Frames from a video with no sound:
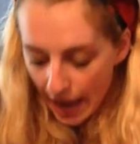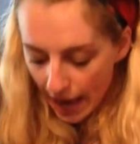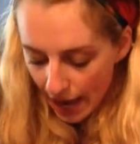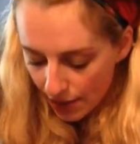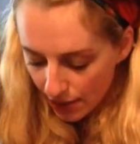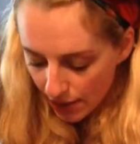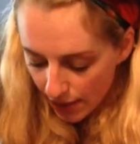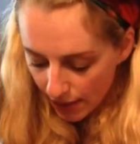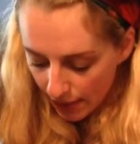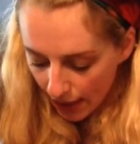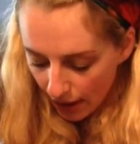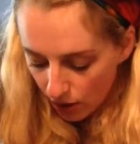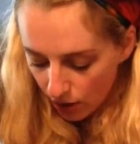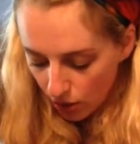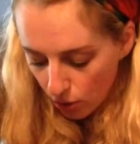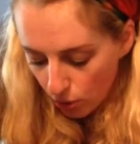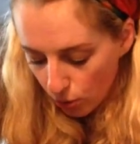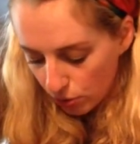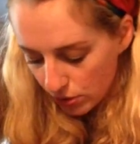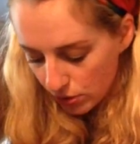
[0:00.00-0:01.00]
And then that
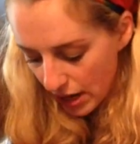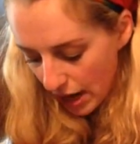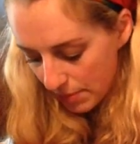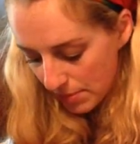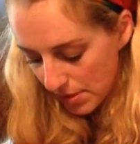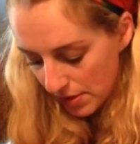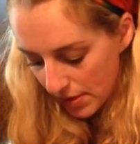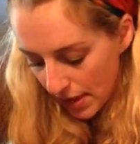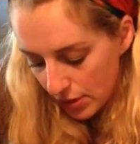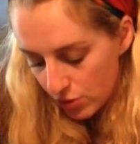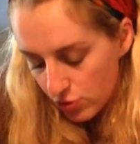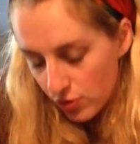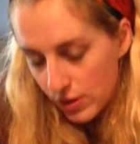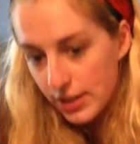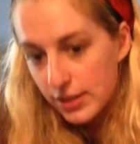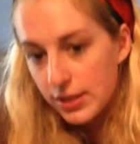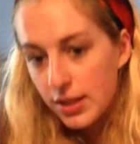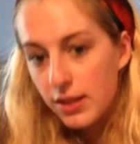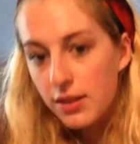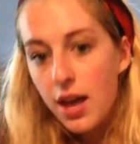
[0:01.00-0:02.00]
whole time that that
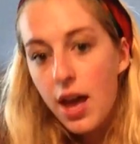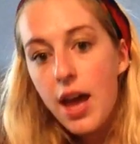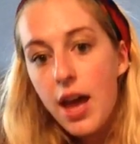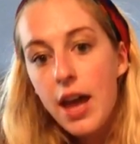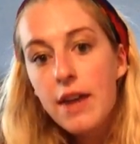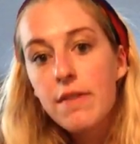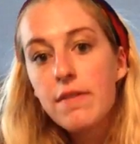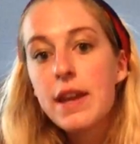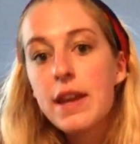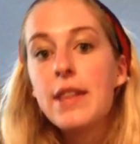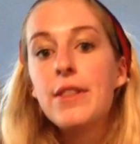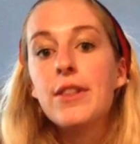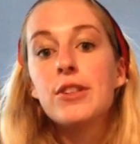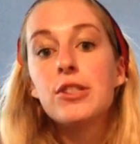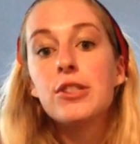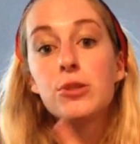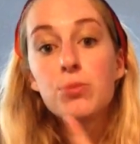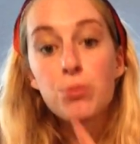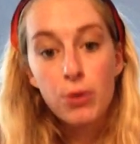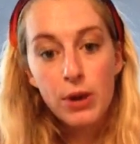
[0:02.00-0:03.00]
tree's alive, in the
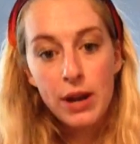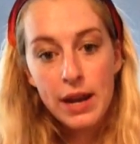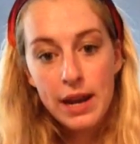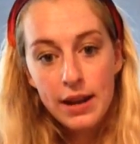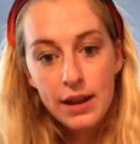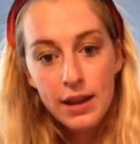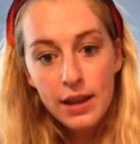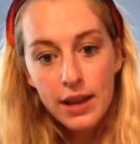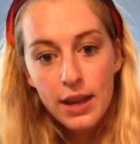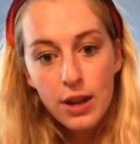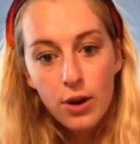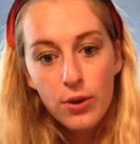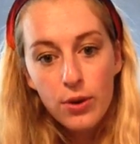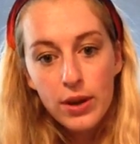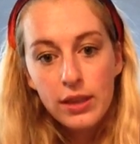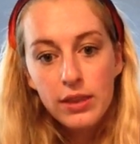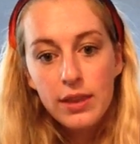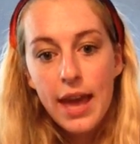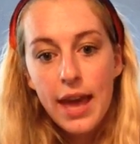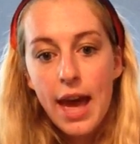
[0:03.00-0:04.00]
spring, it'll
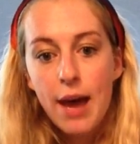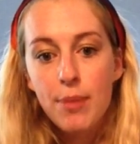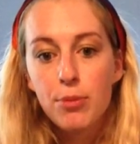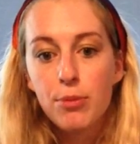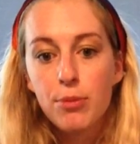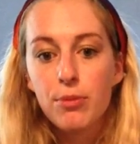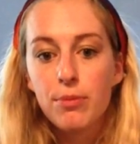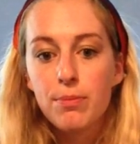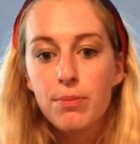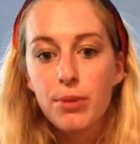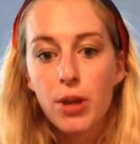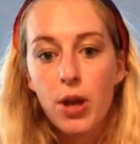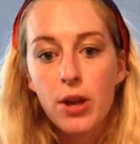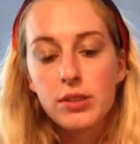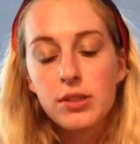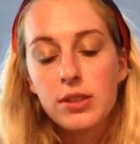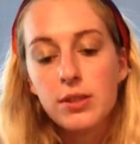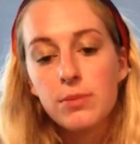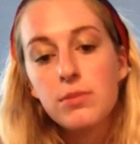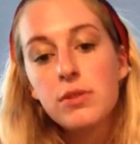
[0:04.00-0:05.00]
get the apple
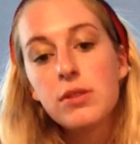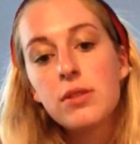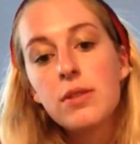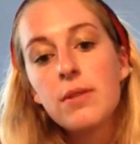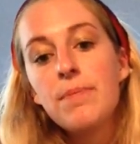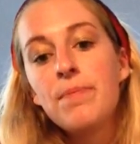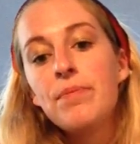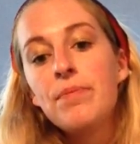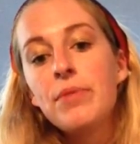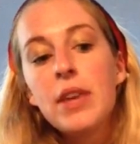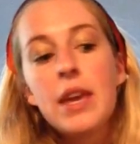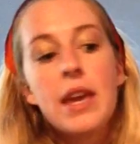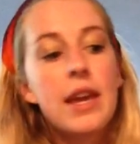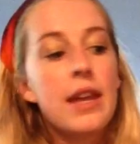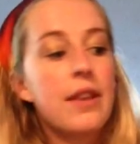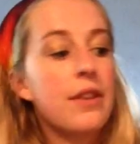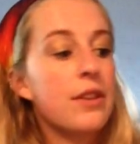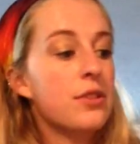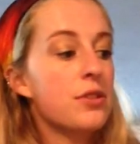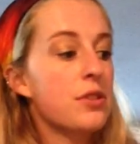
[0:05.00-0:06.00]
blossoms.
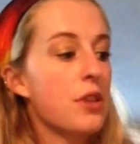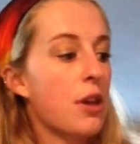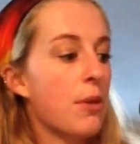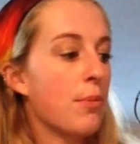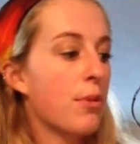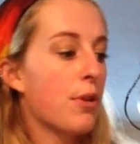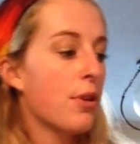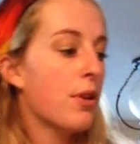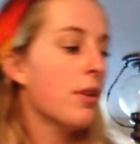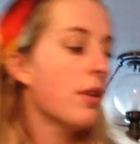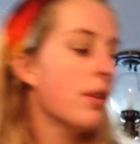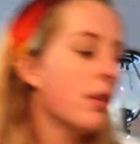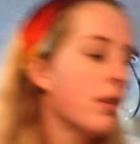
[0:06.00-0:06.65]
In the summer,